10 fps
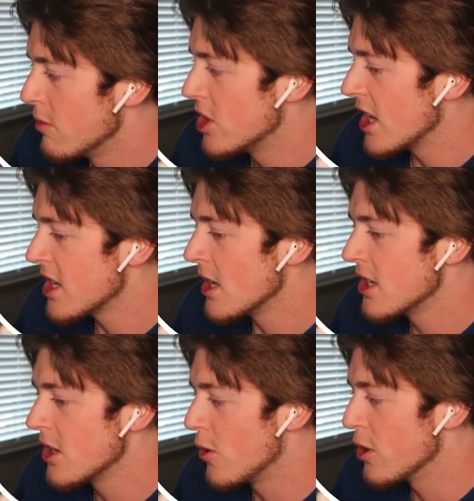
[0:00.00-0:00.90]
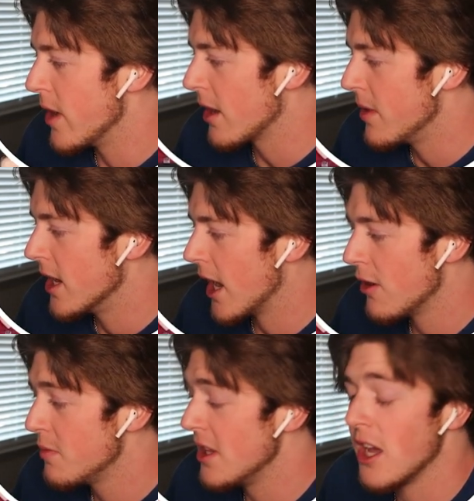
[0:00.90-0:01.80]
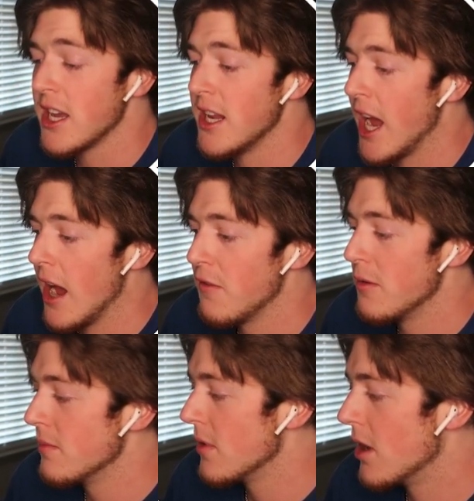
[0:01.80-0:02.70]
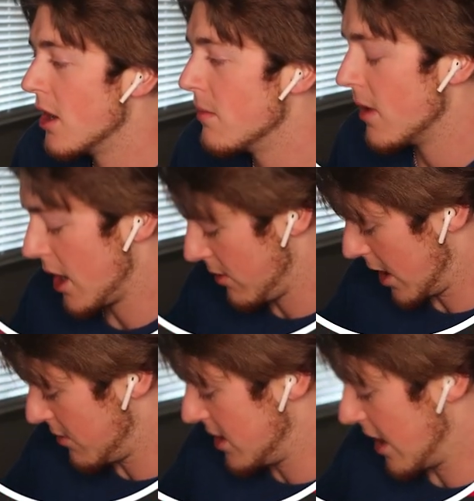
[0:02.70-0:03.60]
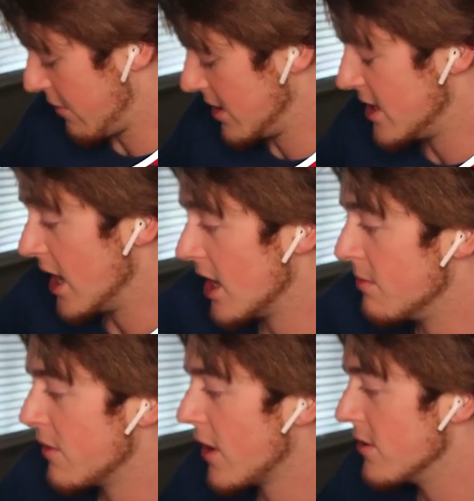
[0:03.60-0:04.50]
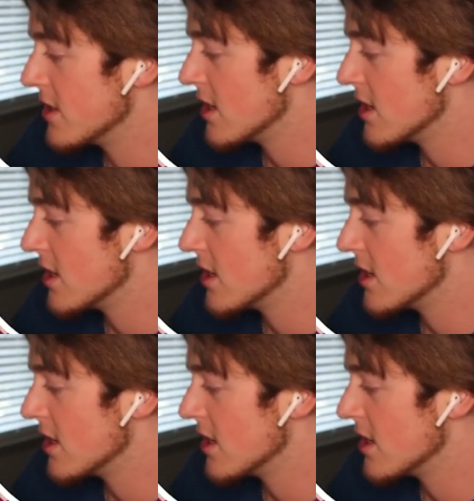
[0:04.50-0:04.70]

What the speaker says: But Josh Allen's a good quarterback, man. I would be lucky to have him. I would definitely take him if I was a